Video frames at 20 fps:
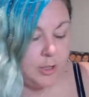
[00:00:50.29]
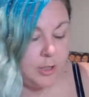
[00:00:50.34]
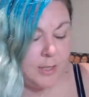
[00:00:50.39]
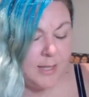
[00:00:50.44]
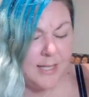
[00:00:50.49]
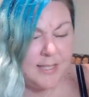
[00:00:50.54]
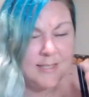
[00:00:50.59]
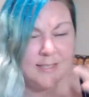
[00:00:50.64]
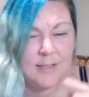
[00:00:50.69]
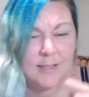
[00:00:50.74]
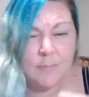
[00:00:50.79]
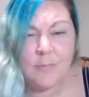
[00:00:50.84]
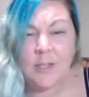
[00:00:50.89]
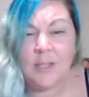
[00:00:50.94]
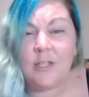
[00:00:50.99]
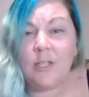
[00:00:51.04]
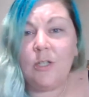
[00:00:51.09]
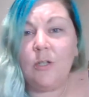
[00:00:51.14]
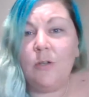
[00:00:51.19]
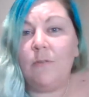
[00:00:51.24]
There's something
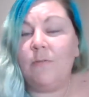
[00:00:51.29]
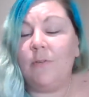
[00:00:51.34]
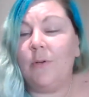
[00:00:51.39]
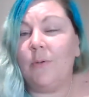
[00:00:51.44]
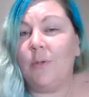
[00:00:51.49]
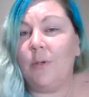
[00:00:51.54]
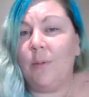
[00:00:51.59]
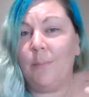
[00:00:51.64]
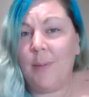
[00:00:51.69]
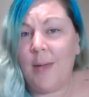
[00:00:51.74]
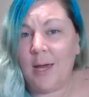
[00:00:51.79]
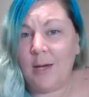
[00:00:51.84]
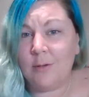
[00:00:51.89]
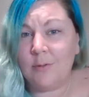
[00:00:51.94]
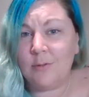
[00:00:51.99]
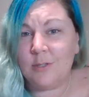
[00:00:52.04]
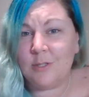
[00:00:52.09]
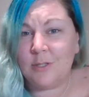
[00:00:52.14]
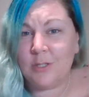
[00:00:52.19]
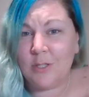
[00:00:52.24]
that you feel compelled
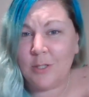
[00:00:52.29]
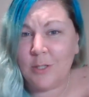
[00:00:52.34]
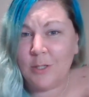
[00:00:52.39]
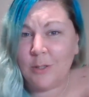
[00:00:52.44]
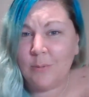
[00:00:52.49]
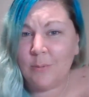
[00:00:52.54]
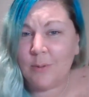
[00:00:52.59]
to do,